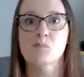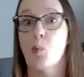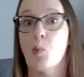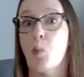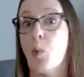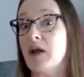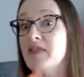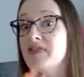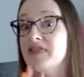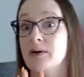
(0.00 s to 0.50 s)

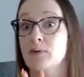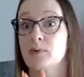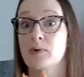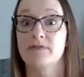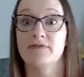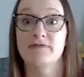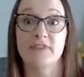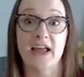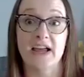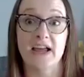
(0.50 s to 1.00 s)
what they
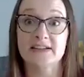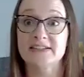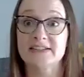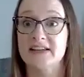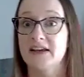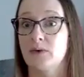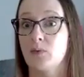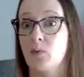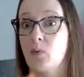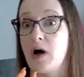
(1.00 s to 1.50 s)
reflect,
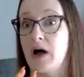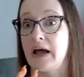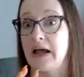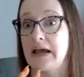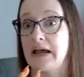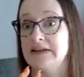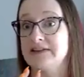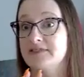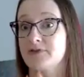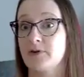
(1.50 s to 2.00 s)
and
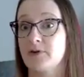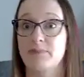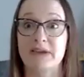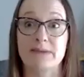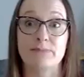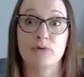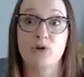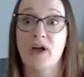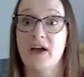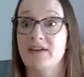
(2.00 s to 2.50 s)
why different
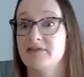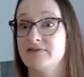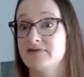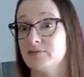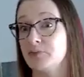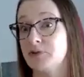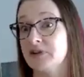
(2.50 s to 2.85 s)
people have